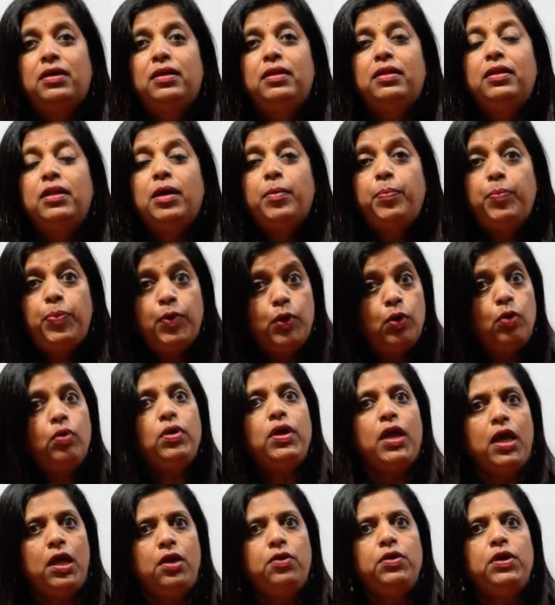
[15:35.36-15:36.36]
the
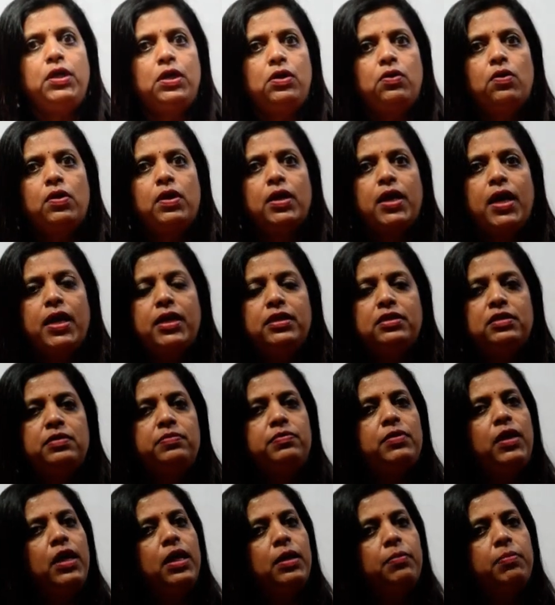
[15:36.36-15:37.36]
prokaryotic organisms
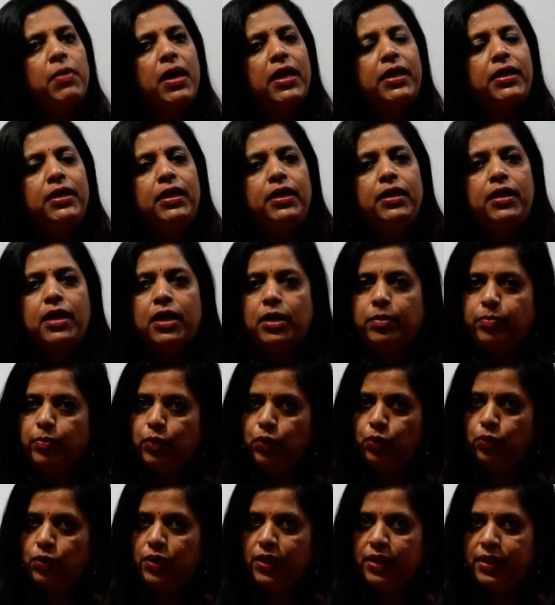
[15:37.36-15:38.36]
like bacteria and
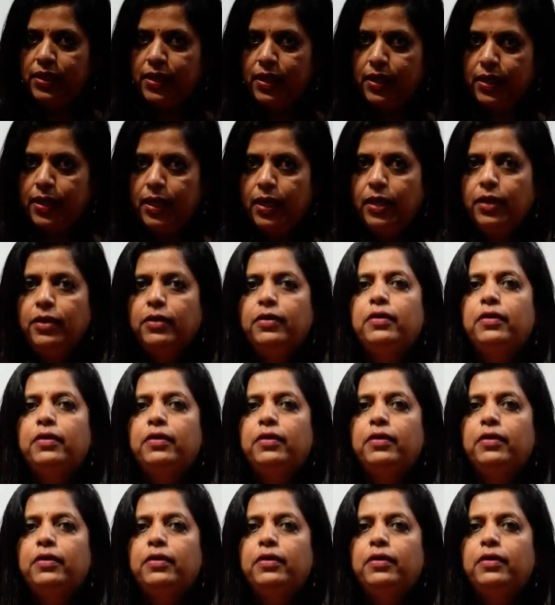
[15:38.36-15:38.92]
protein.